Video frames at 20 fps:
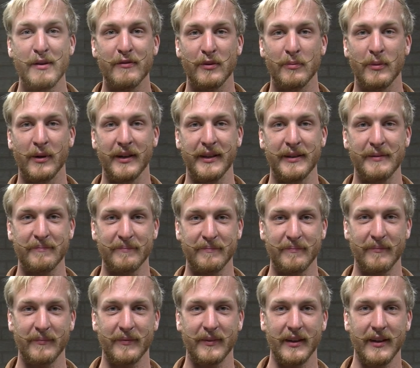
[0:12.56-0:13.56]
everybody.
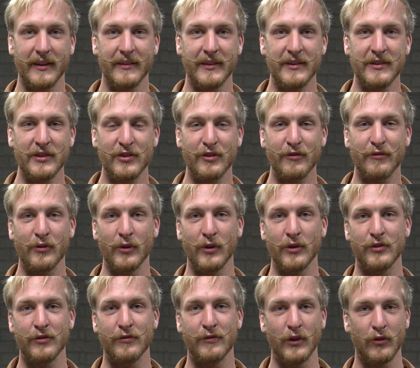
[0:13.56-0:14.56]
This is the
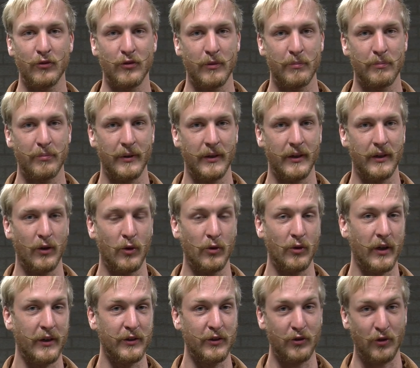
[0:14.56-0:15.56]
first FieldTrip
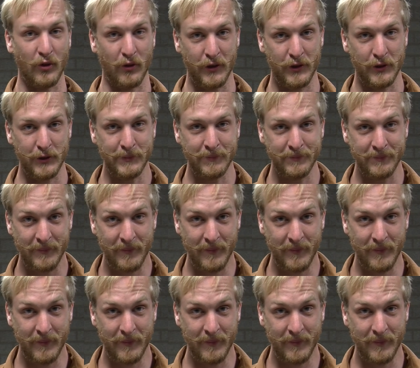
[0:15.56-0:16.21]
online tutorial.